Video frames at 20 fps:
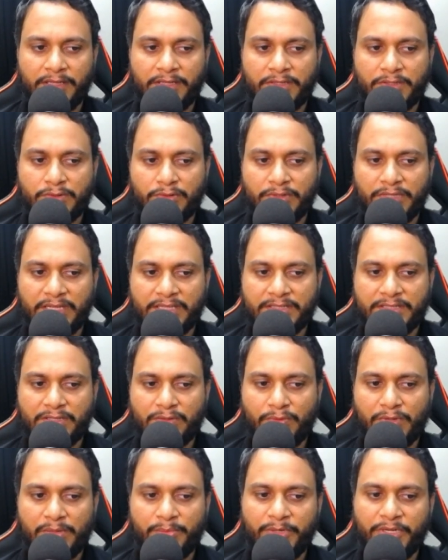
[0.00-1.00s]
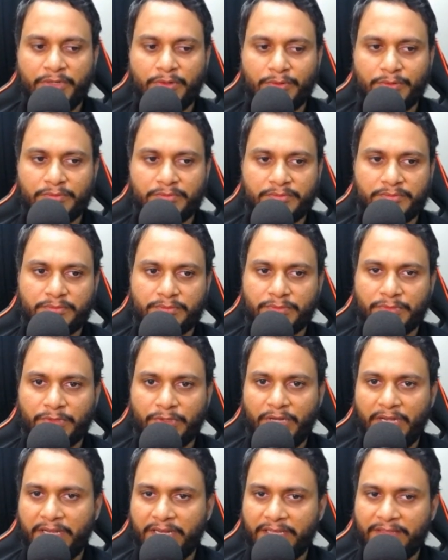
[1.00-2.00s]
so the answer will be 2
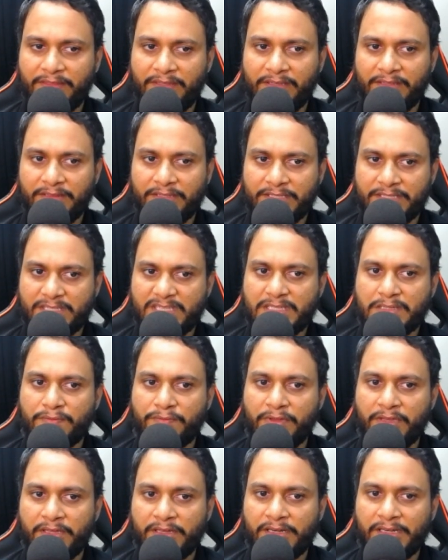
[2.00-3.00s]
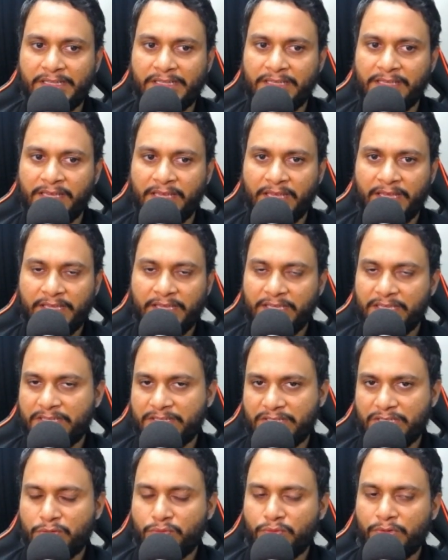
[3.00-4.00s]
right i think this is fairly
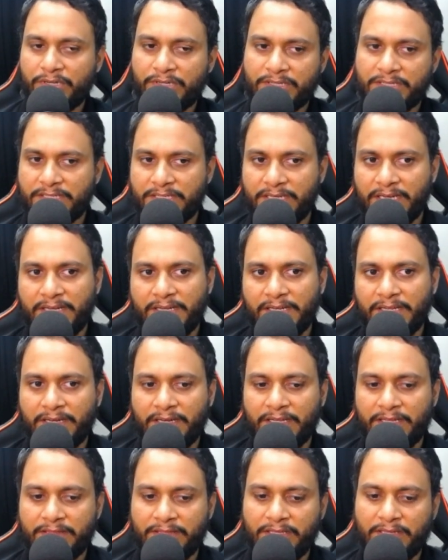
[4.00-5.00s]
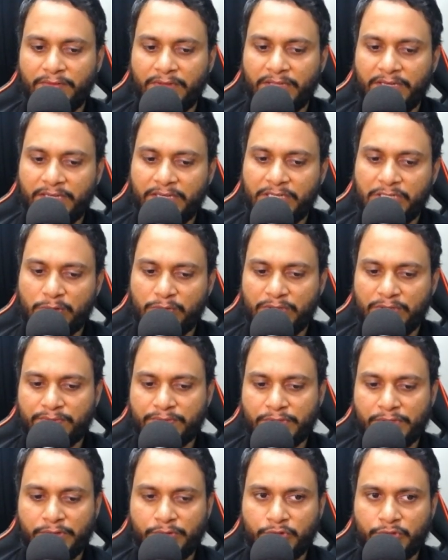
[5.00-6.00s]
easy to understand and i think very intuitive
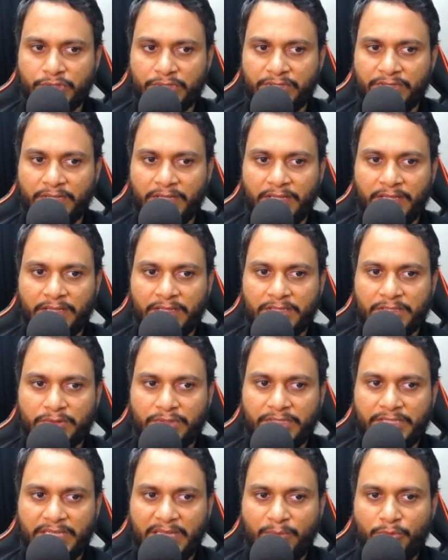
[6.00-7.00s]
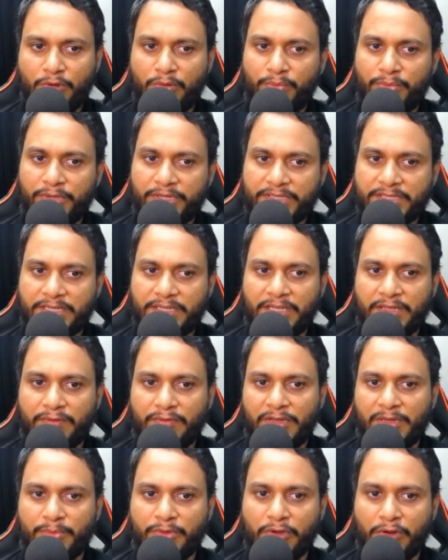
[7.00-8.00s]
solution so the time complexity
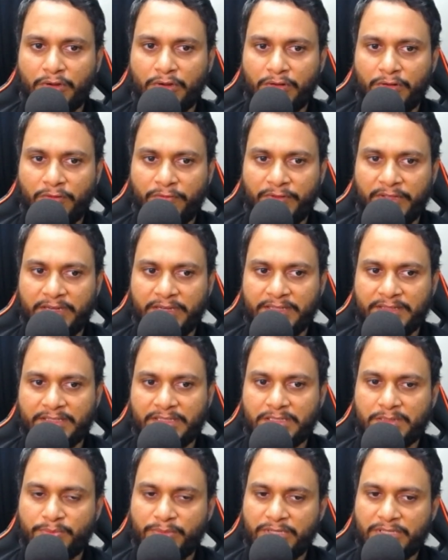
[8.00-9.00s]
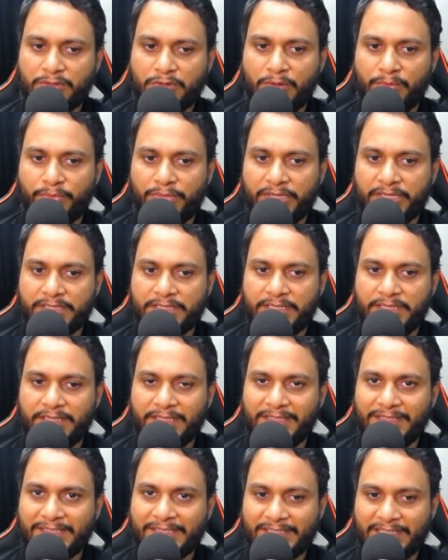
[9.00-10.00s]
will be order of n and the space
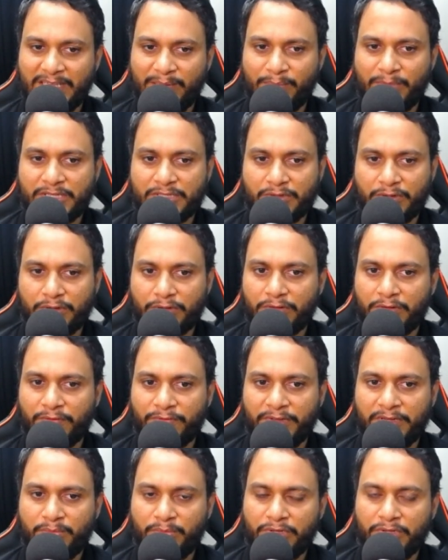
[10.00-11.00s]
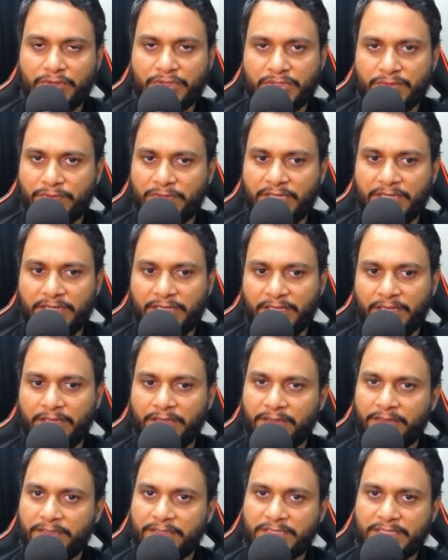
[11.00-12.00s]
complexity the same as order of n because we are
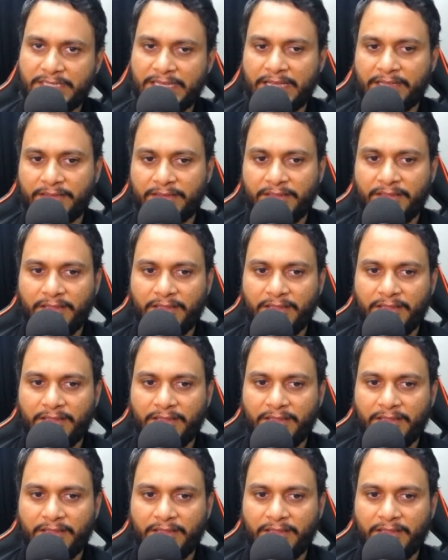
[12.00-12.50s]
taking a stack